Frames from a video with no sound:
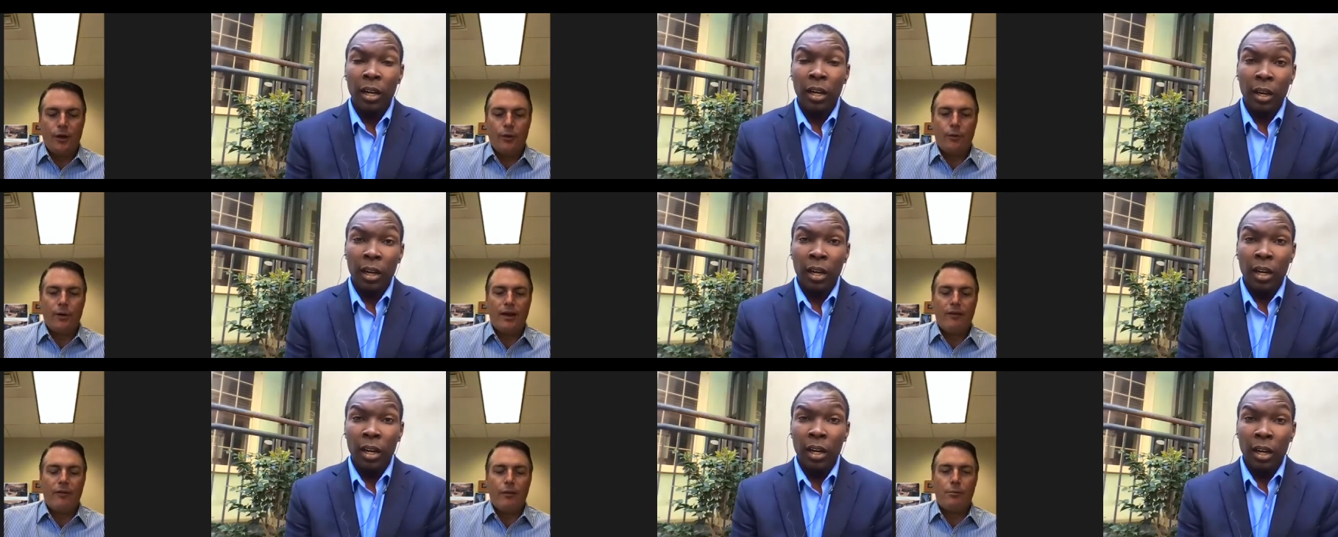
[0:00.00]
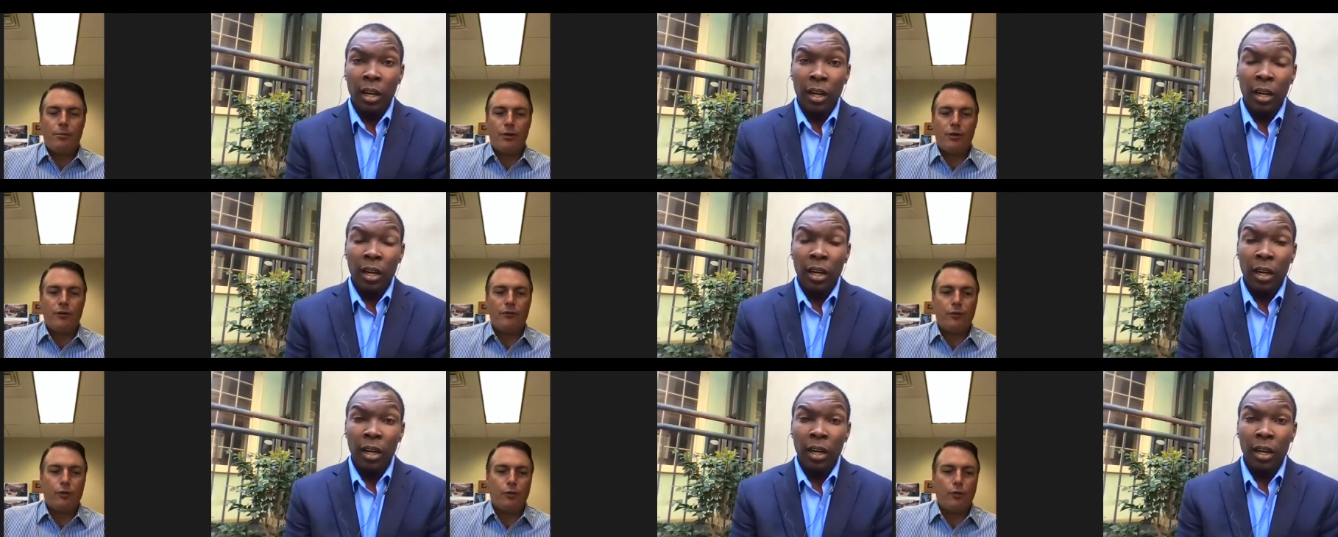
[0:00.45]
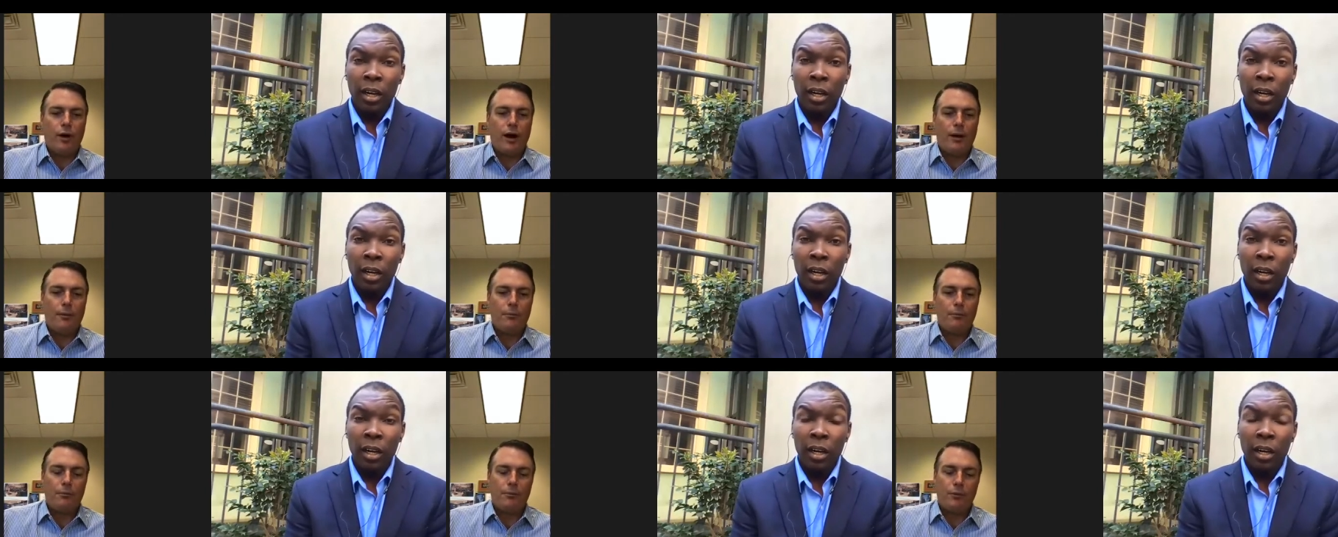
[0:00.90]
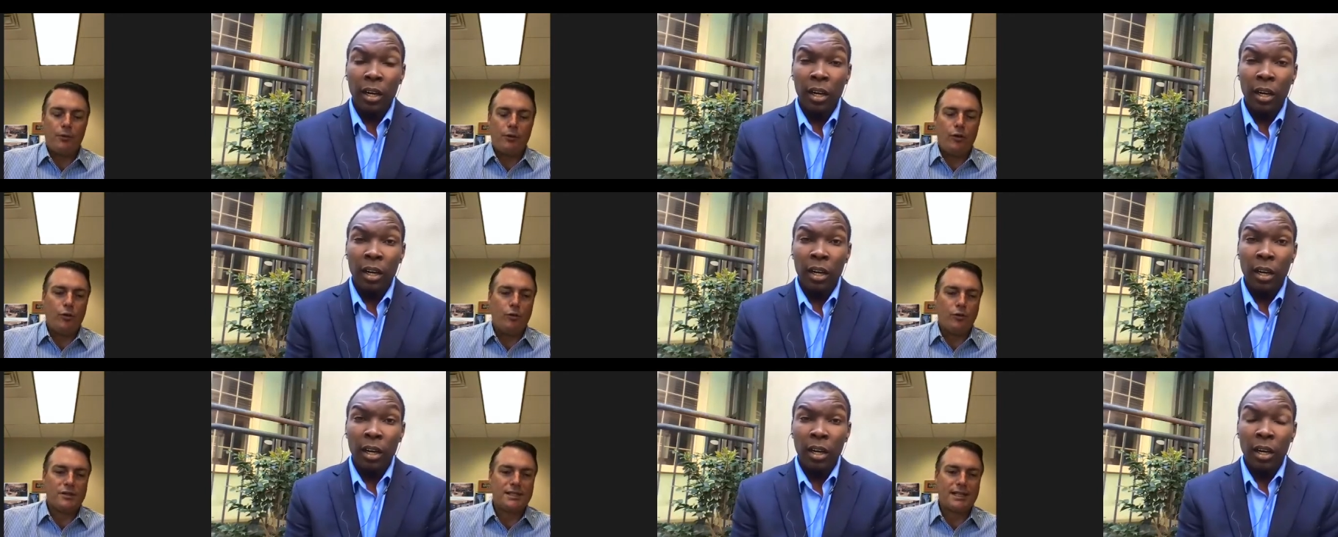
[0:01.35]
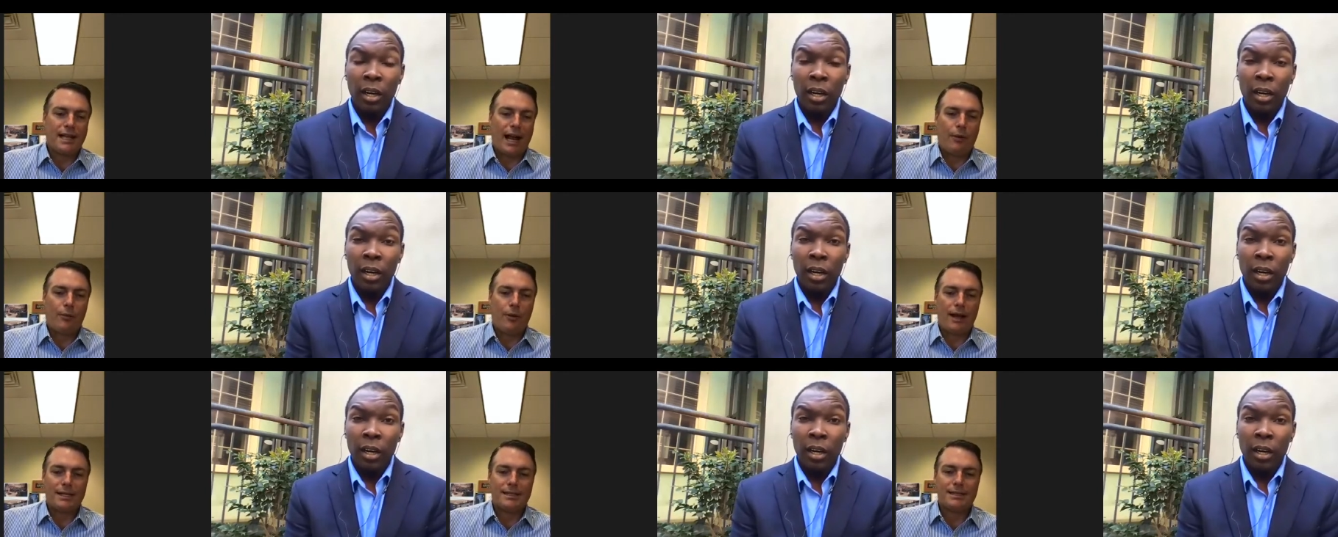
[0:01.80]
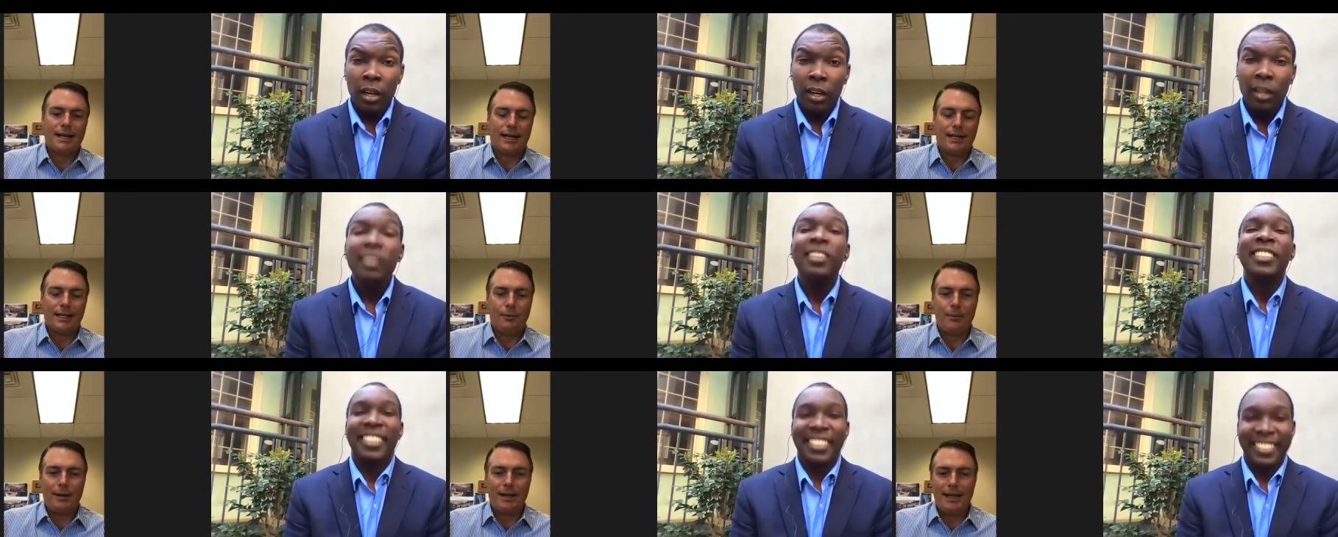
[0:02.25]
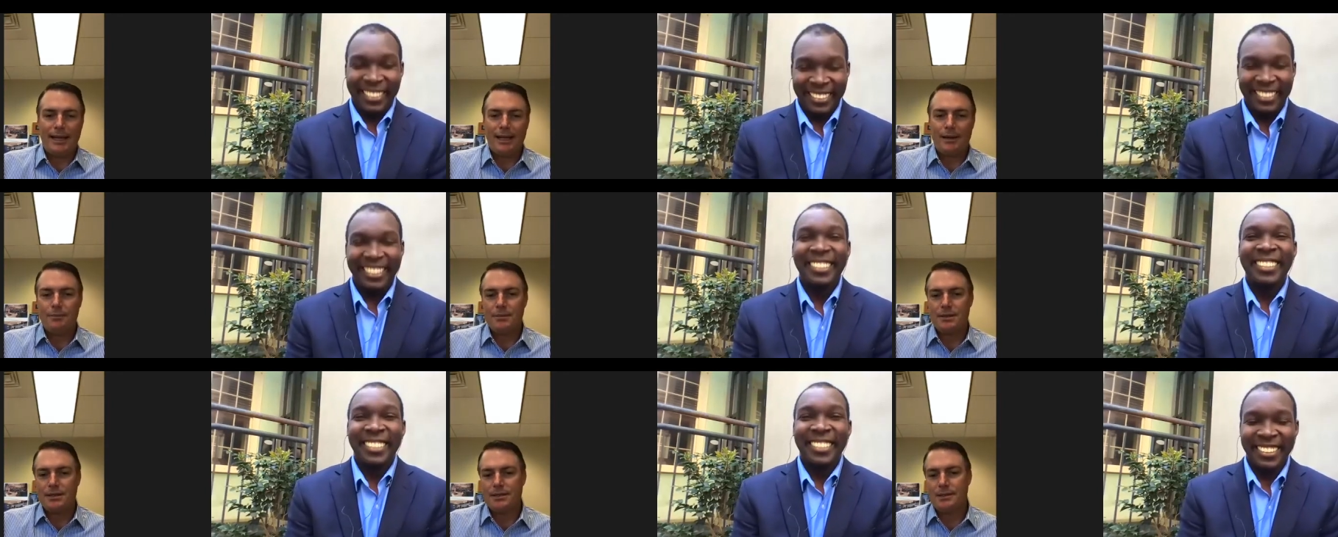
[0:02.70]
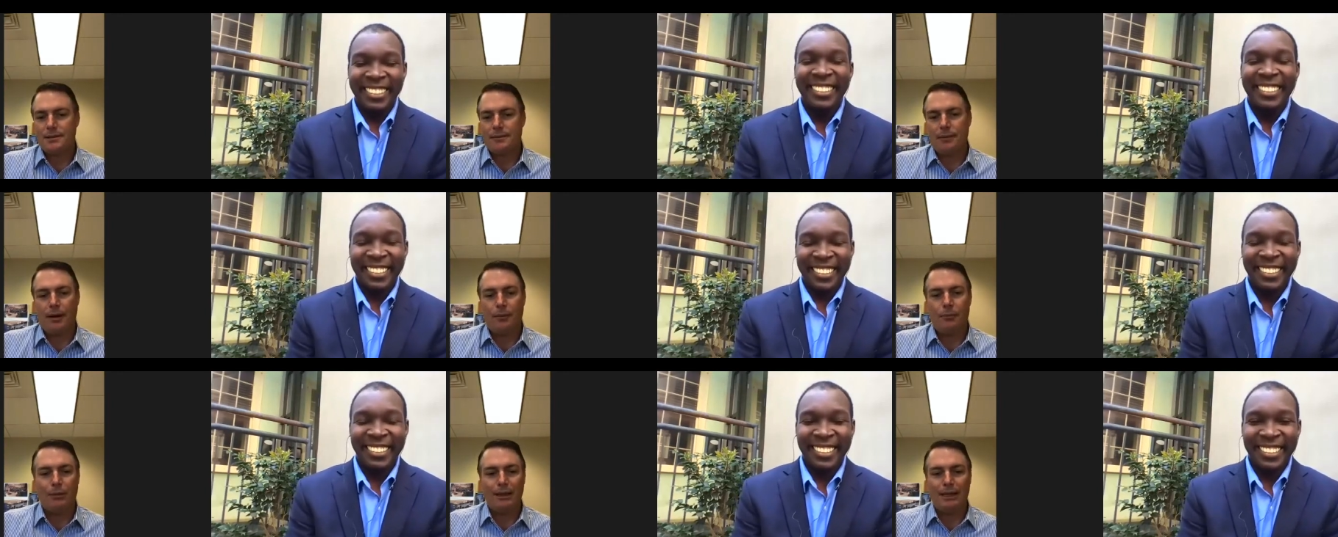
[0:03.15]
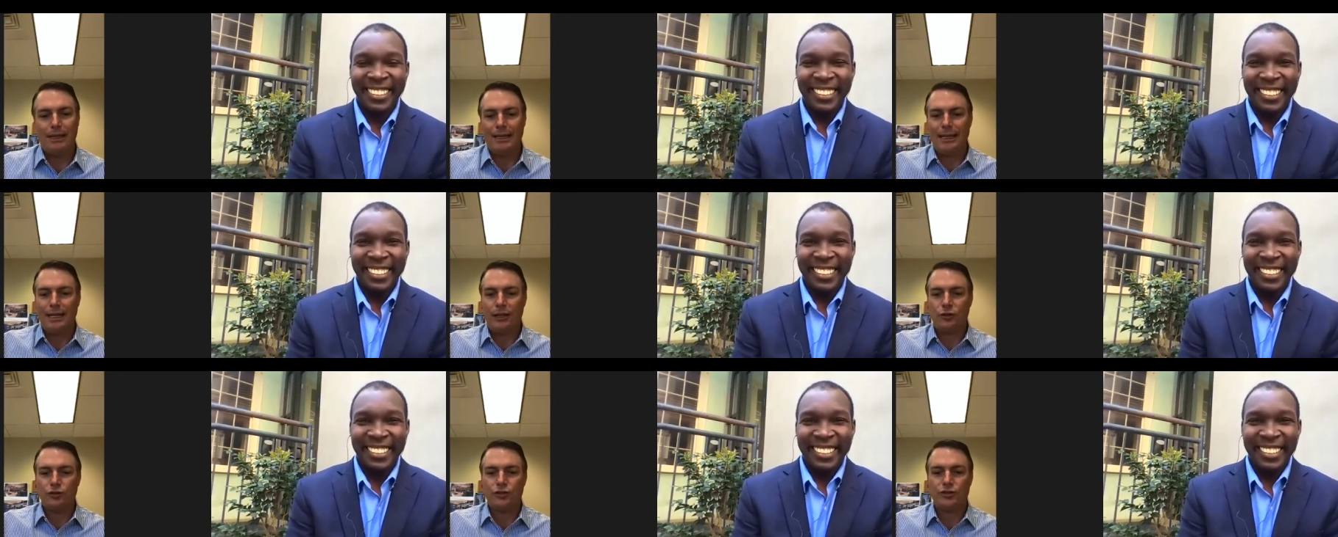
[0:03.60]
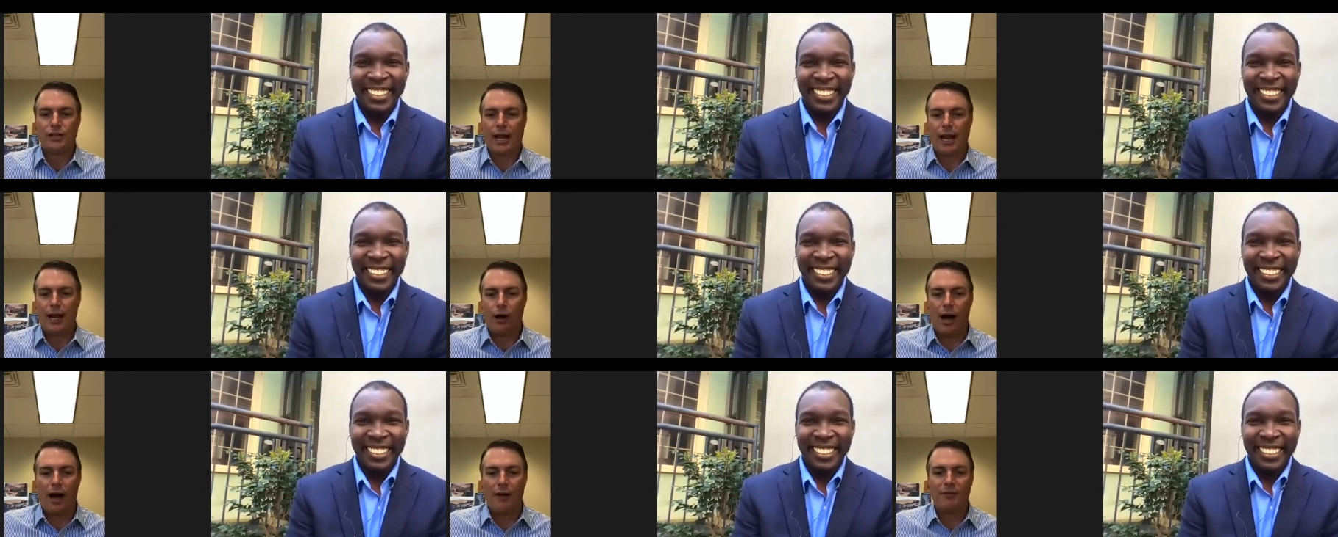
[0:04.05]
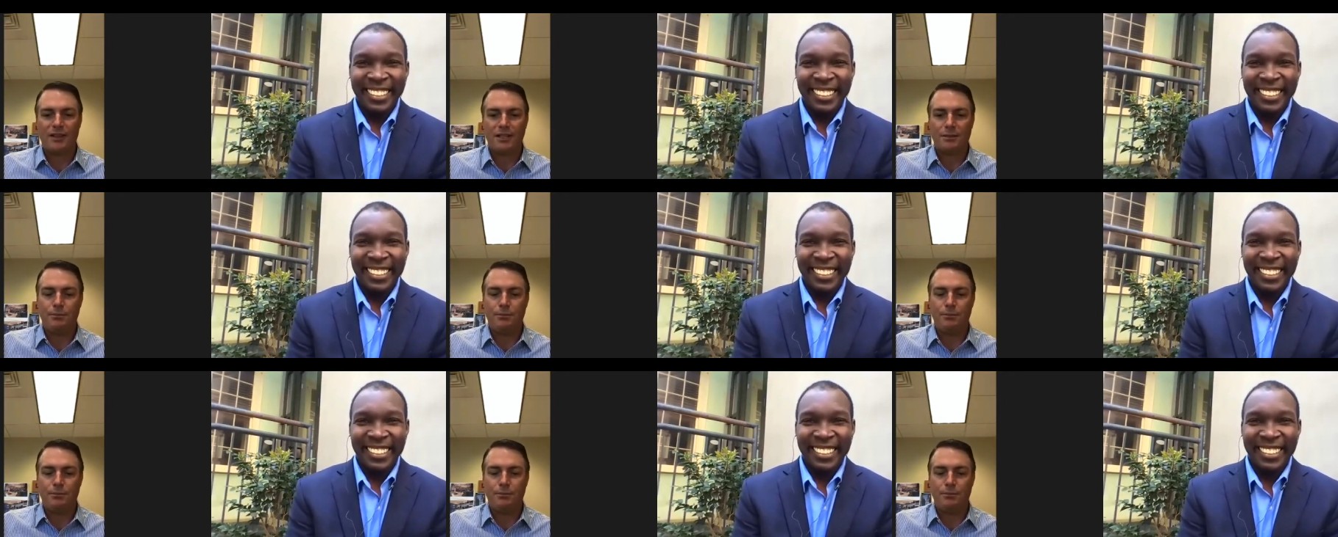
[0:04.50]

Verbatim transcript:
Speaker 1: We have a beautiful um, new skyrise condominiums, a millennial style office